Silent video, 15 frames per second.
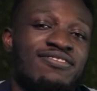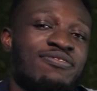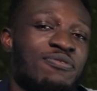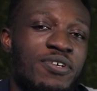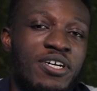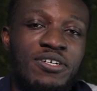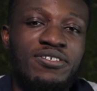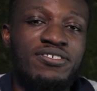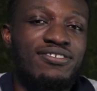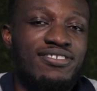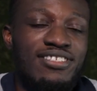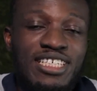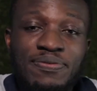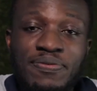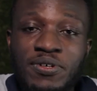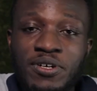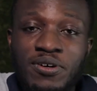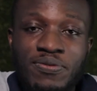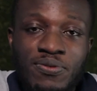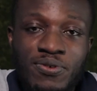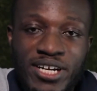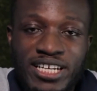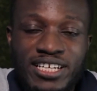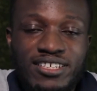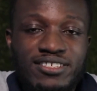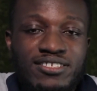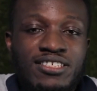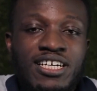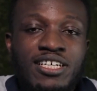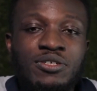Well, this field of
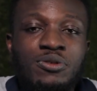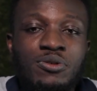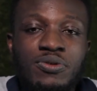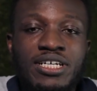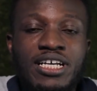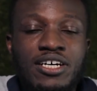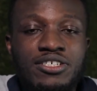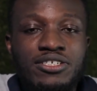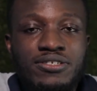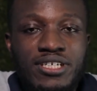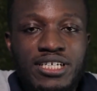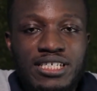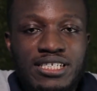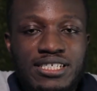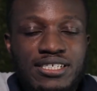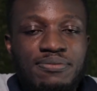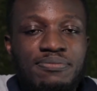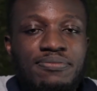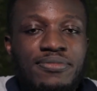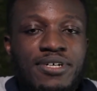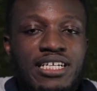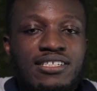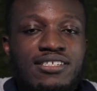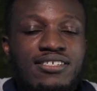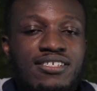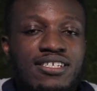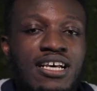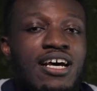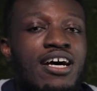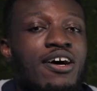work, you can't do without stress, but
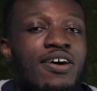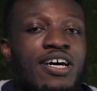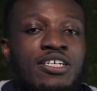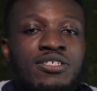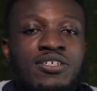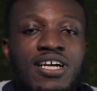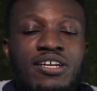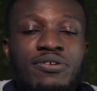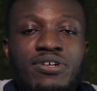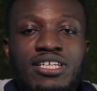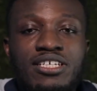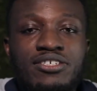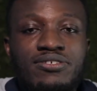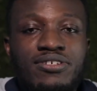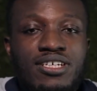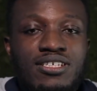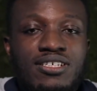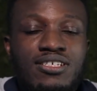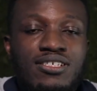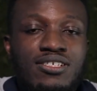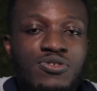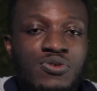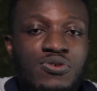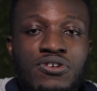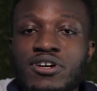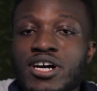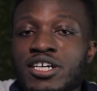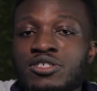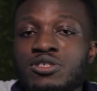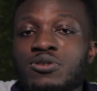how I usually really stress is to
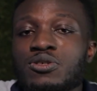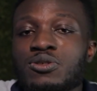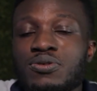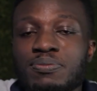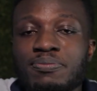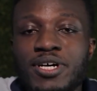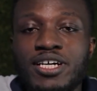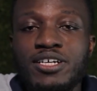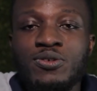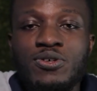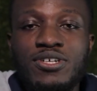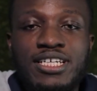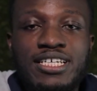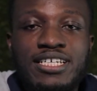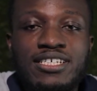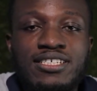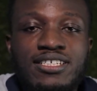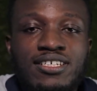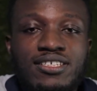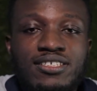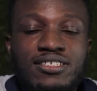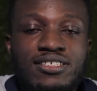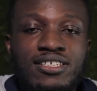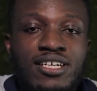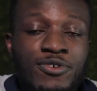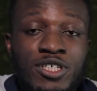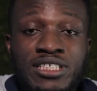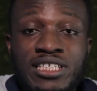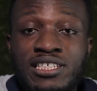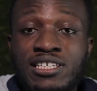crack jokes with my colleagues, and
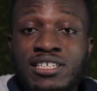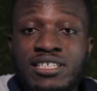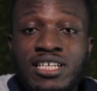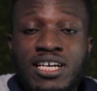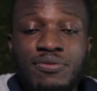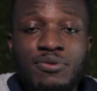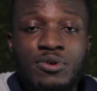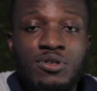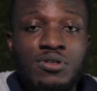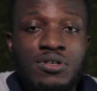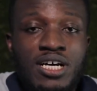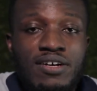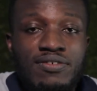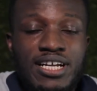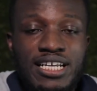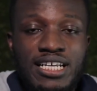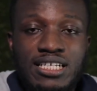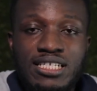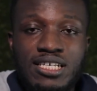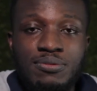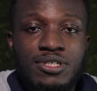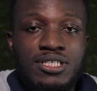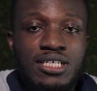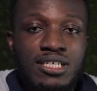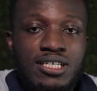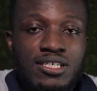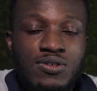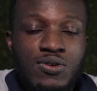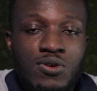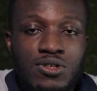fortunately enough, we also have like a table
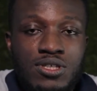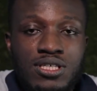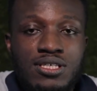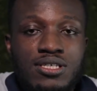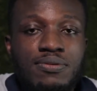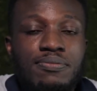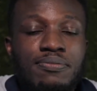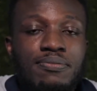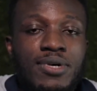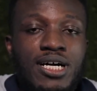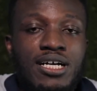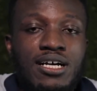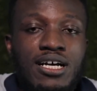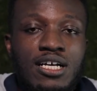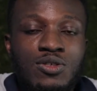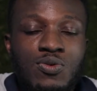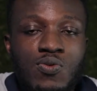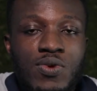tennis court back at